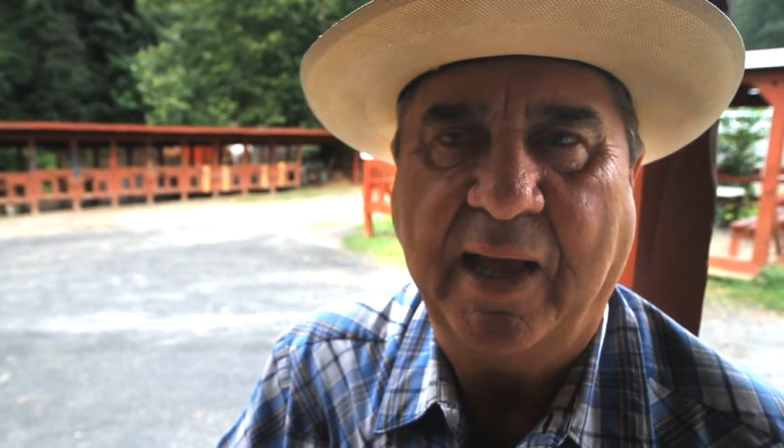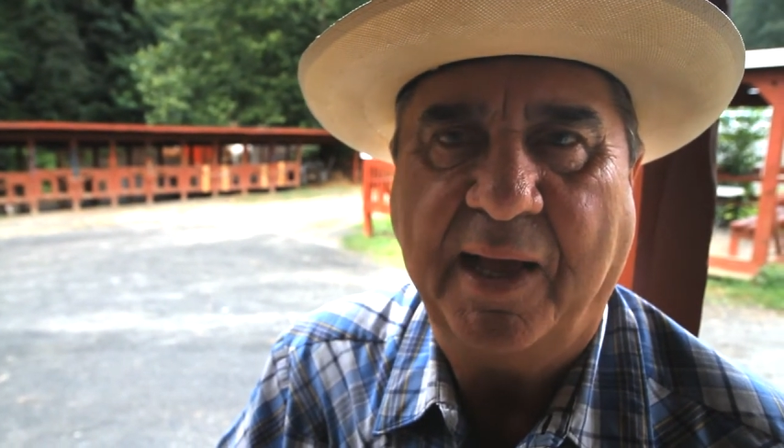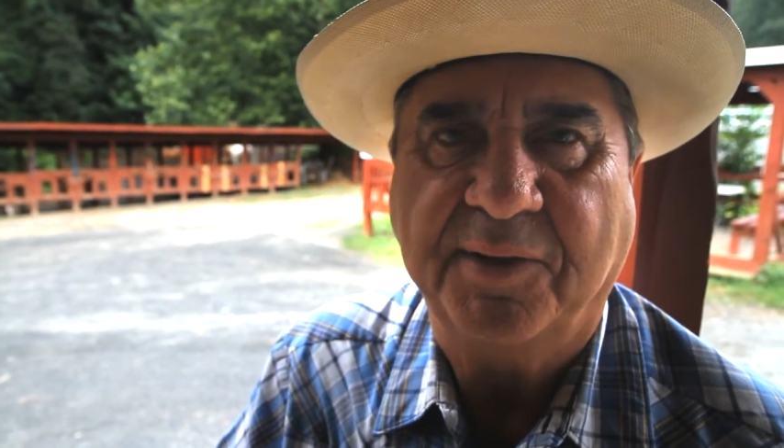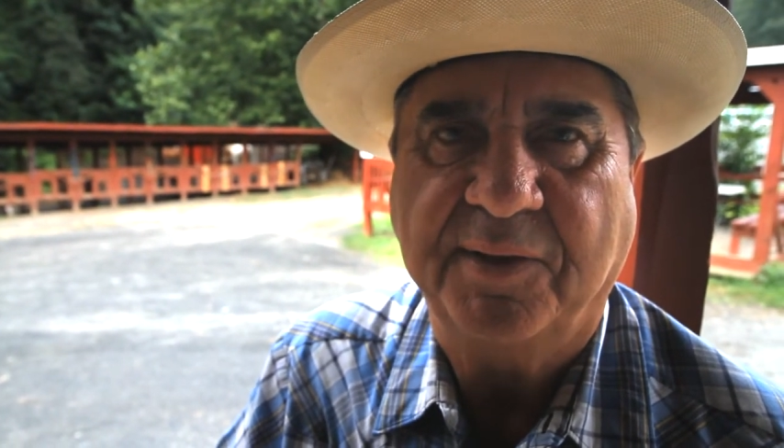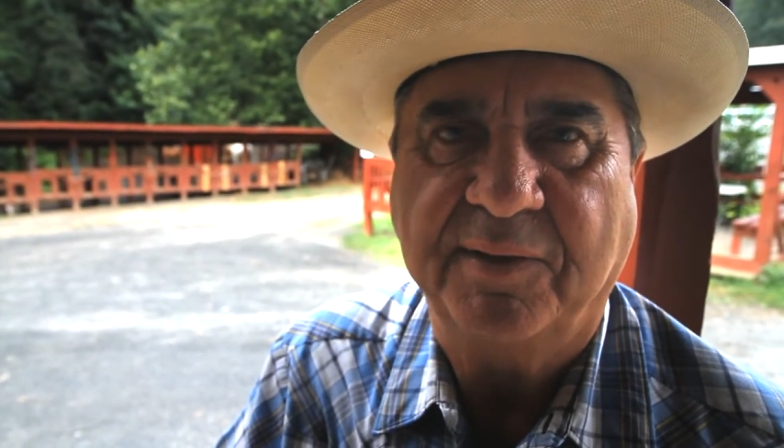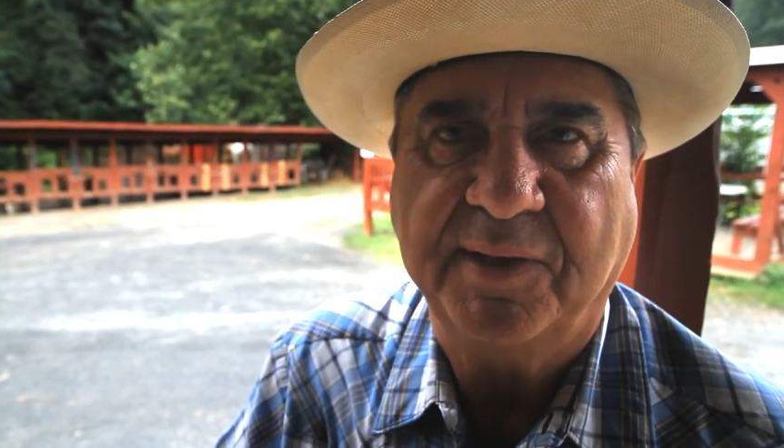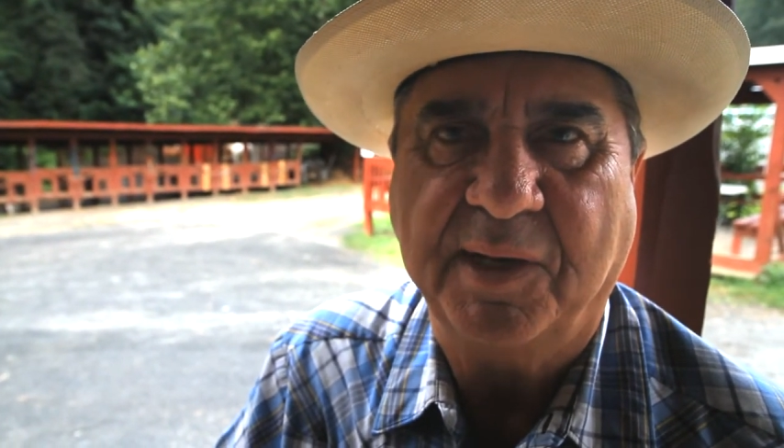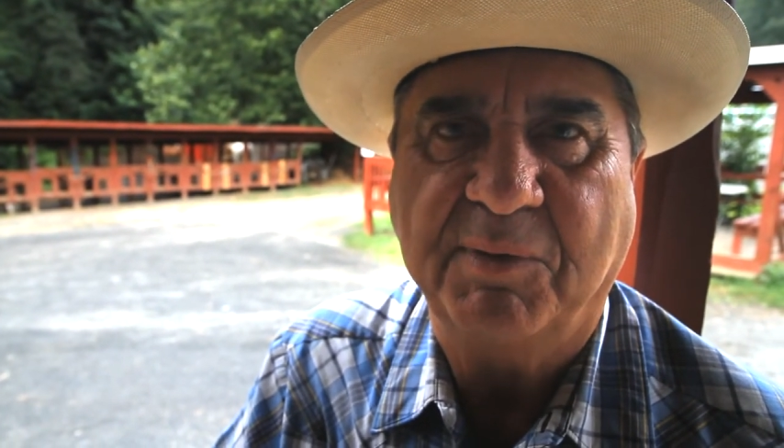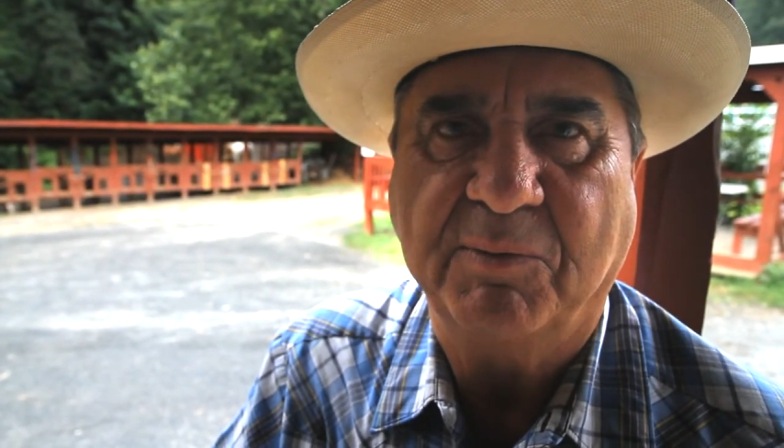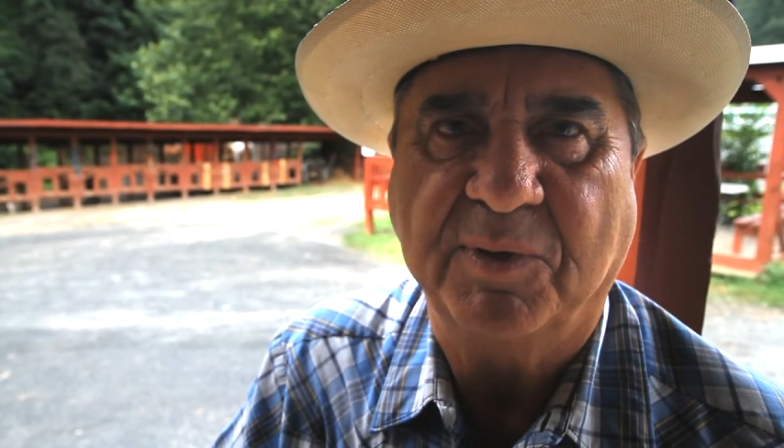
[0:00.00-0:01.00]
I'd
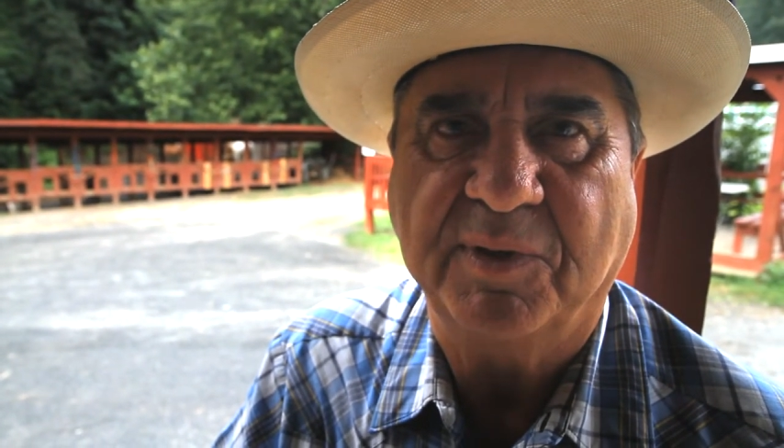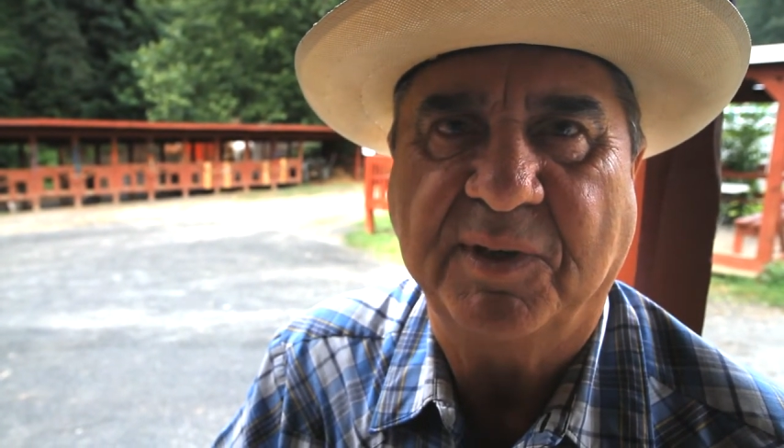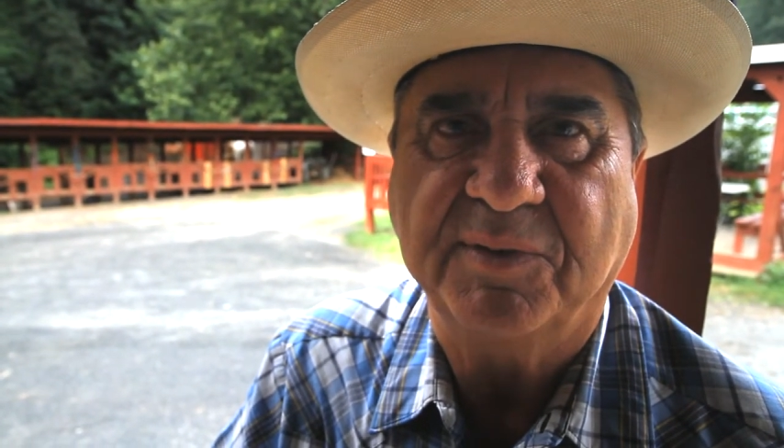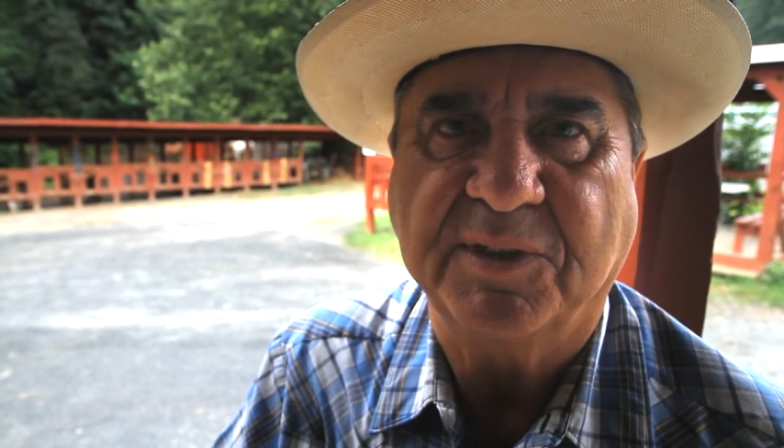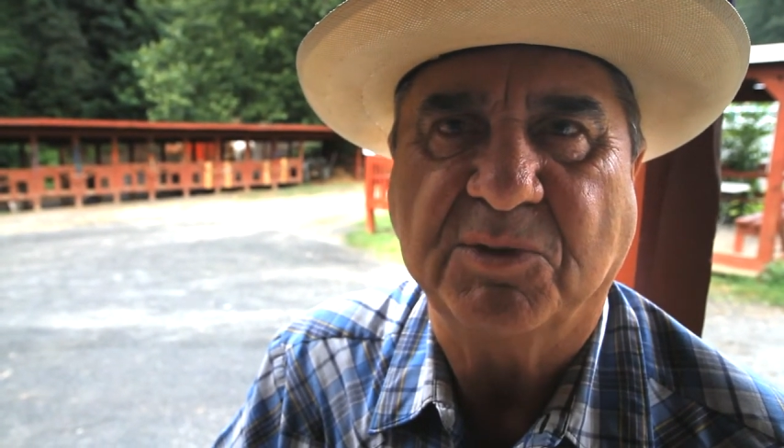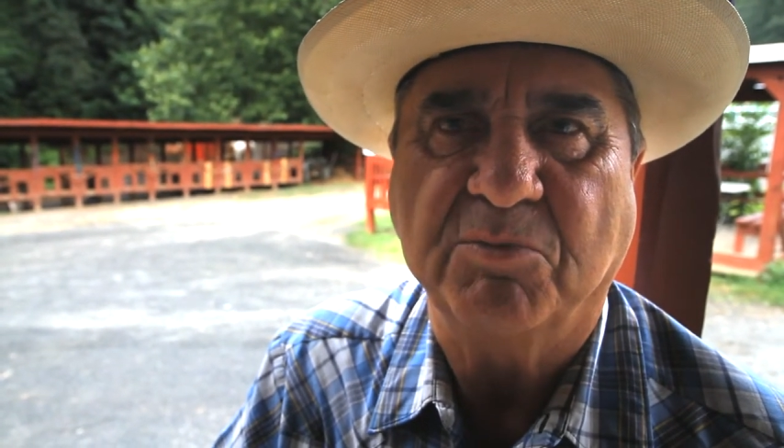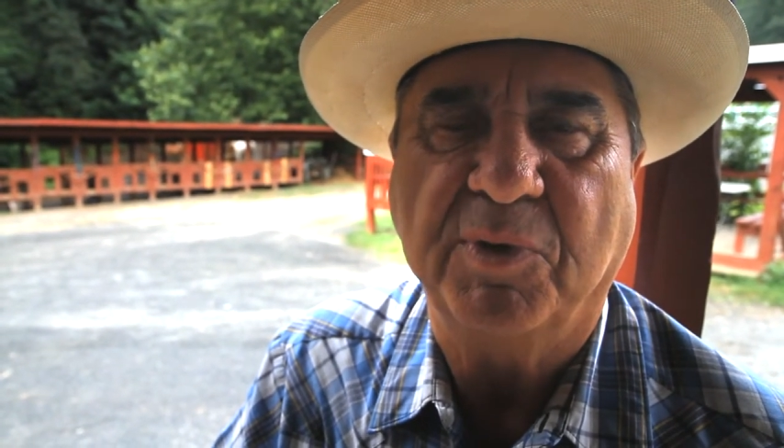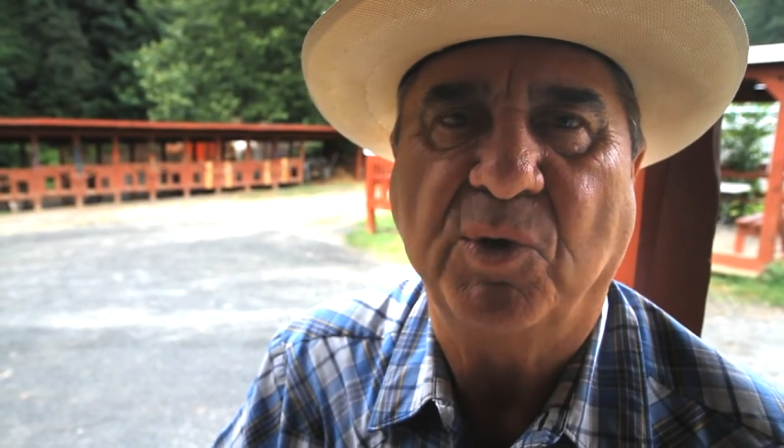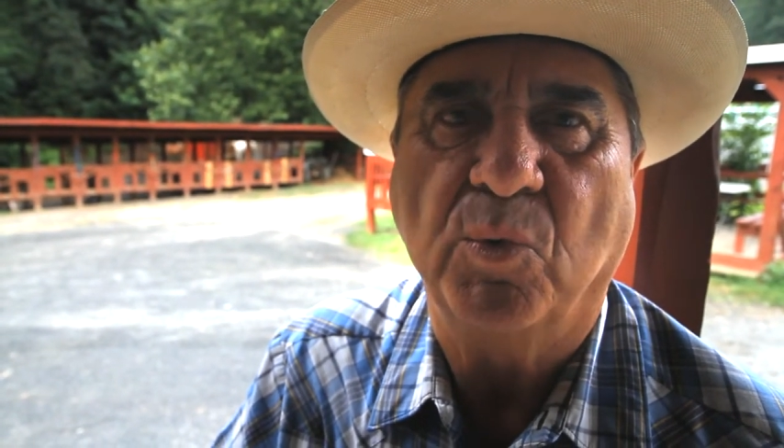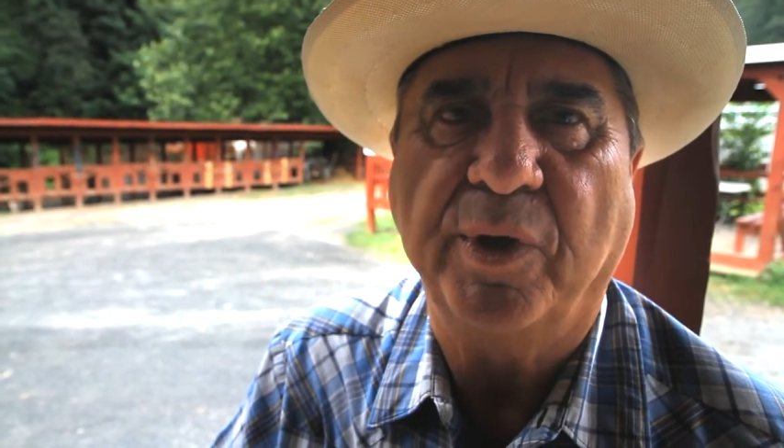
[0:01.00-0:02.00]
tell them it's
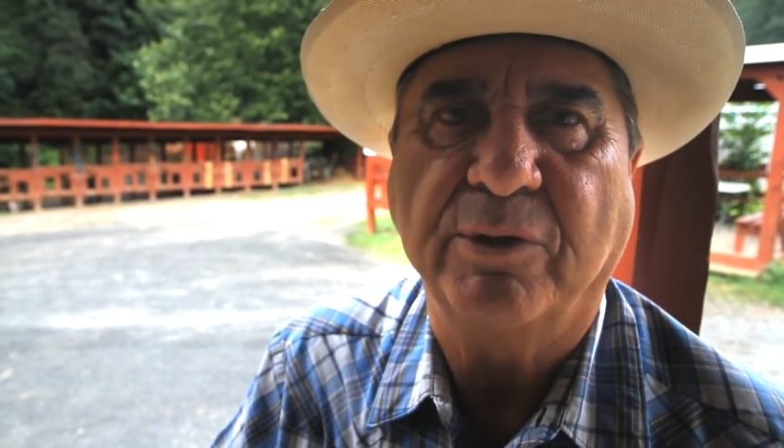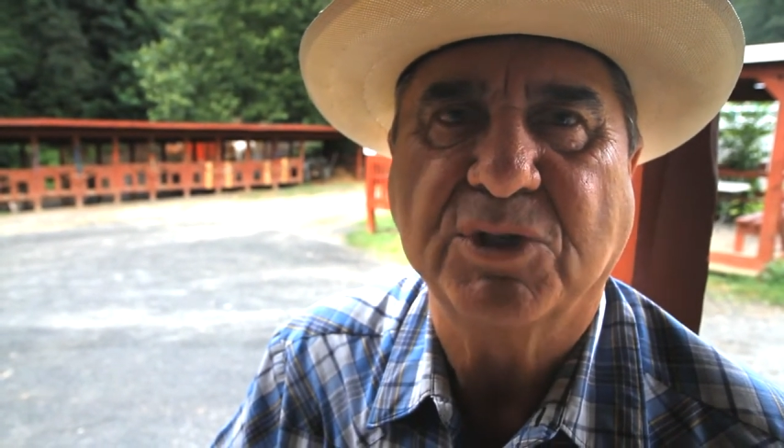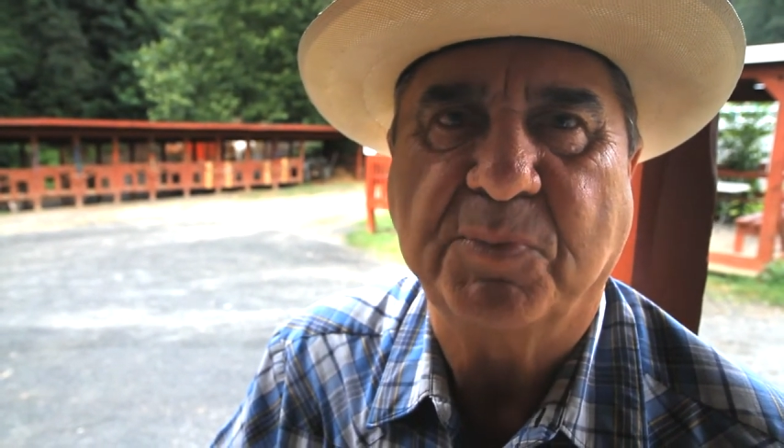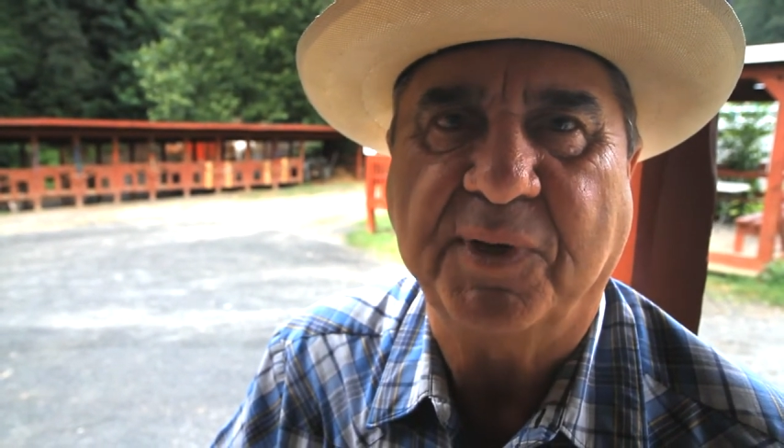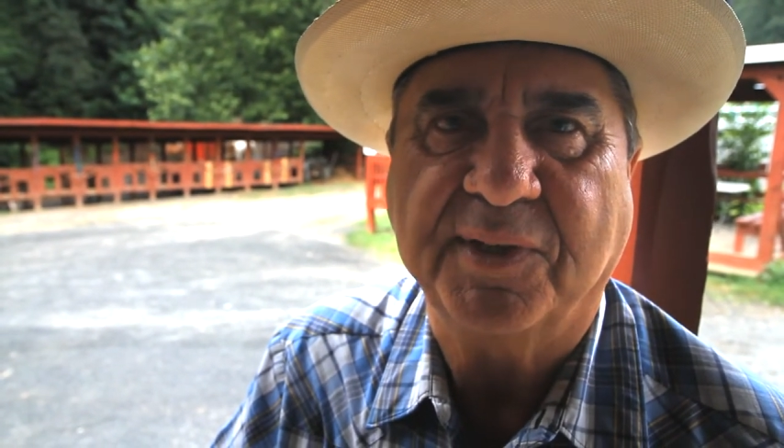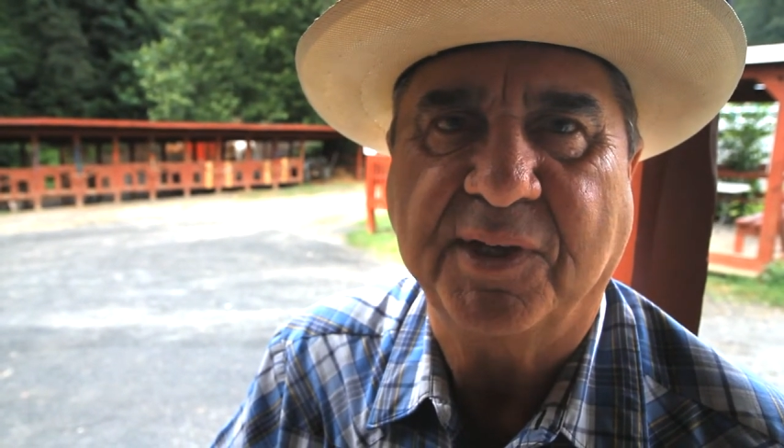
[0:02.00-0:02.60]
money well spent.